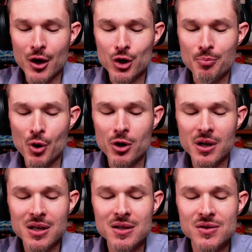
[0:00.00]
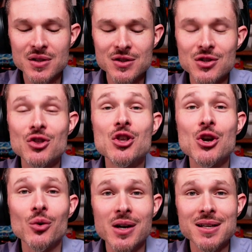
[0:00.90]
Copernicus's
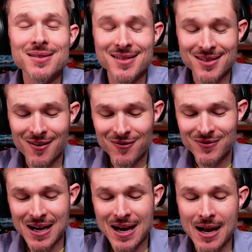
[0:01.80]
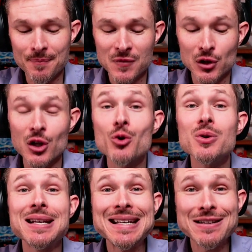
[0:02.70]
theories. All right,
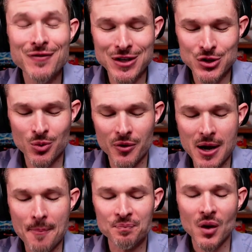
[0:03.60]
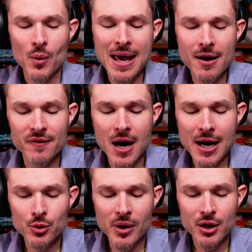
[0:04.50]
loaded individual then. We have
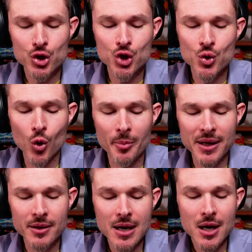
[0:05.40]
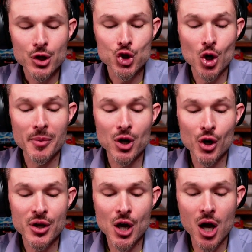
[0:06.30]
Heinrich Schliemann, German
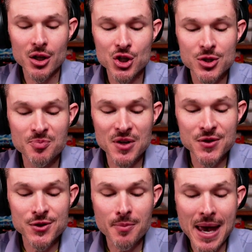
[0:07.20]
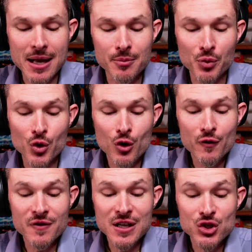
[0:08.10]
archaeologist, businessman, and
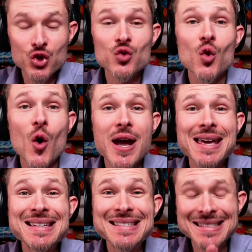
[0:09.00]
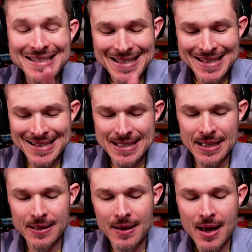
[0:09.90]
proved that Troy
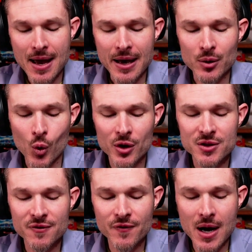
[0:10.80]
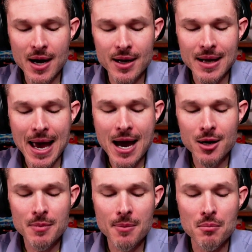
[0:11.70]
existed and worked to find
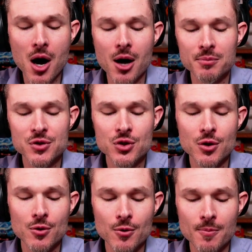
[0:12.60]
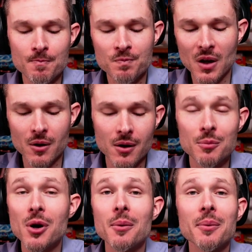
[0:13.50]
Agamemnon's tomb. I
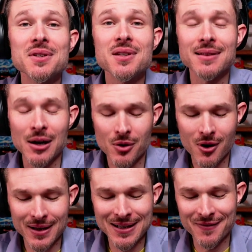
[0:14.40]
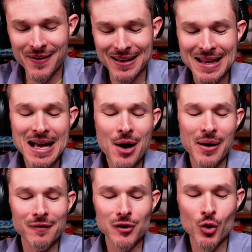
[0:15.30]
probably said that wrong. We
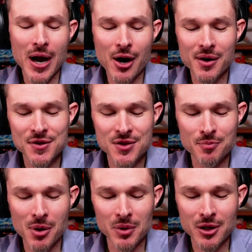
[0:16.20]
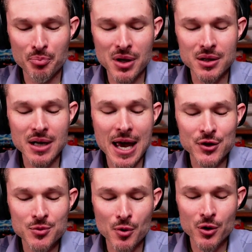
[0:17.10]
have Lou Harris, the public opinion
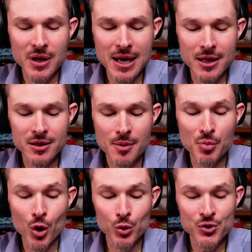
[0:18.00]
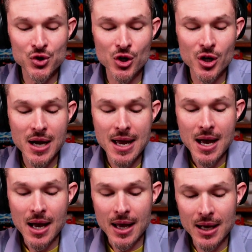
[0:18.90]
expert and pollster,
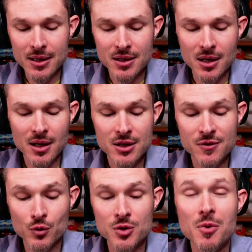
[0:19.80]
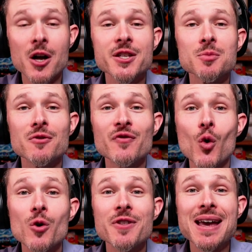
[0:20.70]
and he's responsible
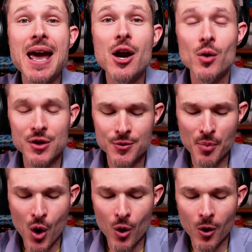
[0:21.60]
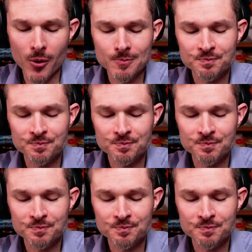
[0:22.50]
for the Harris poll.